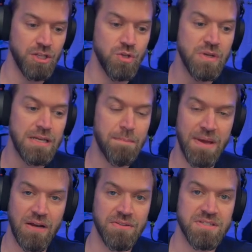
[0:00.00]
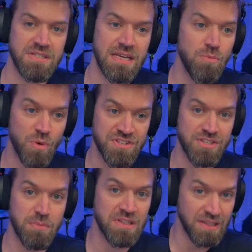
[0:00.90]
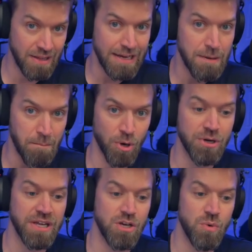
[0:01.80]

You need to pair this team with someone like Bernie,